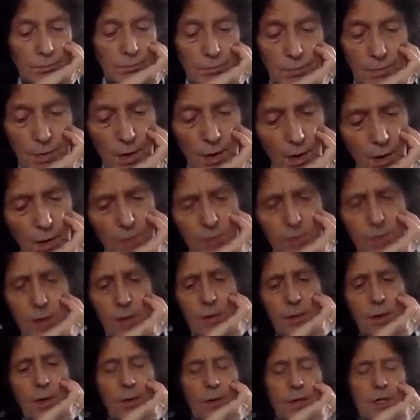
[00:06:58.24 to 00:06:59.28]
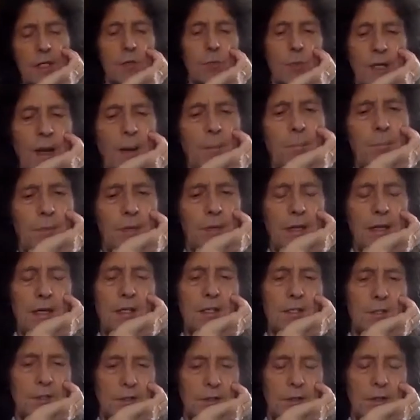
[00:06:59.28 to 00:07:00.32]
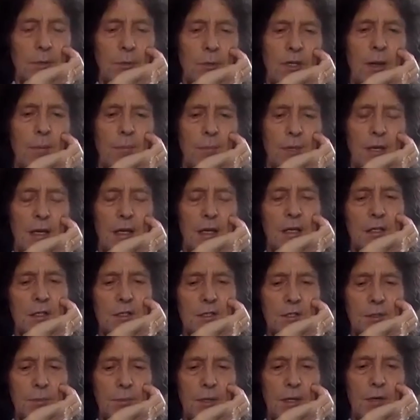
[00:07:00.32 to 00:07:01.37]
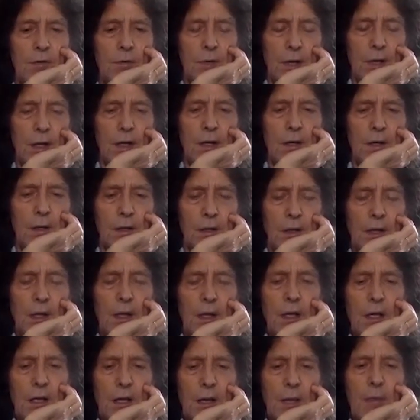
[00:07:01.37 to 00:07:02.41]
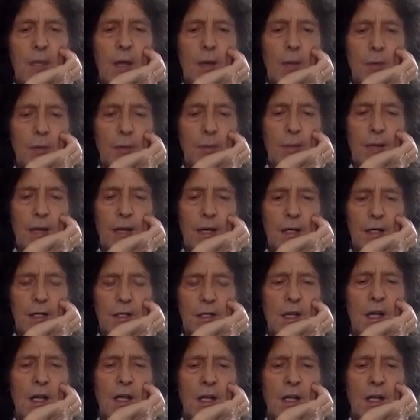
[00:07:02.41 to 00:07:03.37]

No, no, no. It's when I'm need to when I'm needing to be uh, coming up with melodies.